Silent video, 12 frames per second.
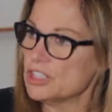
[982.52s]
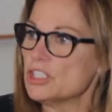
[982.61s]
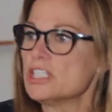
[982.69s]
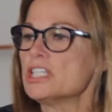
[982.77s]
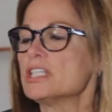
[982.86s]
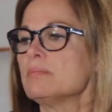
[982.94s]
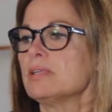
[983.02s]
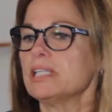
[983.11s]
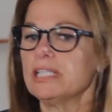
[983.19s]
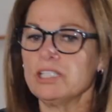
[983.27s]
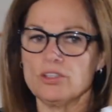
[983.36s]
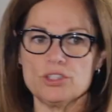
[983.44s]
this is the
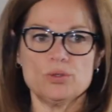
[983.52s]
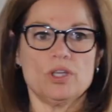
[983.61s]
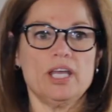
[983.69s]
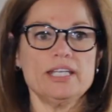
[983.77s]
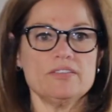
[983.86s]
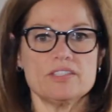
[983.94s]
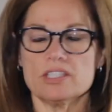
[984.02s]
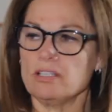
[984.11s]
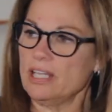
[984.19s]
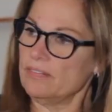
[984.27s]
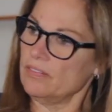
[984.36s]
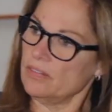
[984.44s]
millennials who kind of still
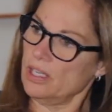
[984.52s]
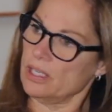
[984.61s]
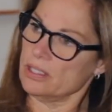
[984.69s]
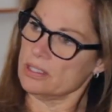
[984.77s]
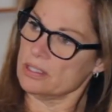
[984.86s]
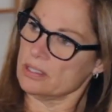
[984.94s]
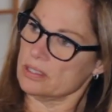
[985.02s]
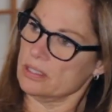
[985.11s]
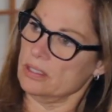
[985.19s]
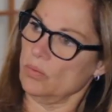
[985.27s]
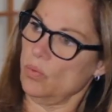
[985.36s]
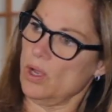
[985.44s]
have us
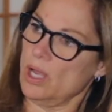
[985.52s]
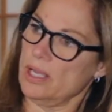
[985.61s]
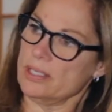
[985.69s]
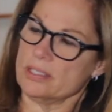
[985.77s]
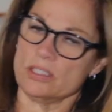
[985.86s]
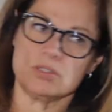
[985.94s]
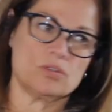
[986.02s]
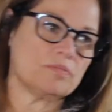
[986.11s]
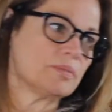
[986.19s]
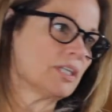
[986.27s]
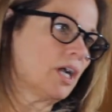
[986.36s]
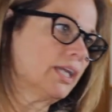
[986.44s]
and the Ys to sort of
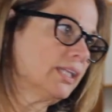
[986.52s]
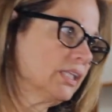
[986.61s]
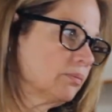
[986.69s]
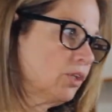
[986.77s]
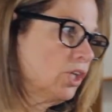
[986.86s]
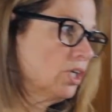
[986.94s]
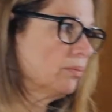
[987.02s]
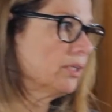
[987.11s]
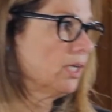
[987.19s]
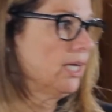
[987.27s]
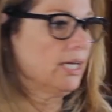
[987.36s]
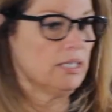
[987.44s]
be guiding them along, but
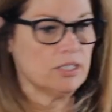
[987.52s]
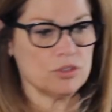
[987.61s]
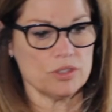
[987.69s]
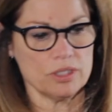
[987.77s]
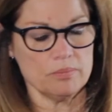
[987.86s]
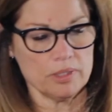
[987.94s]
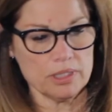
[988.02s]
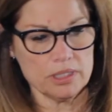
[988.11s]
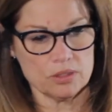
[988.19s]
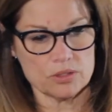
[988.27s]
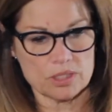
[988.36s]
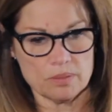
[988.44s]
under the
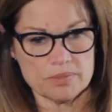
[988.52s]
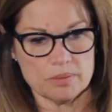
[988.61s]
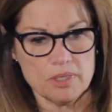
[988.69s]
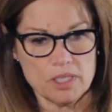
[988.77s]
millennials comes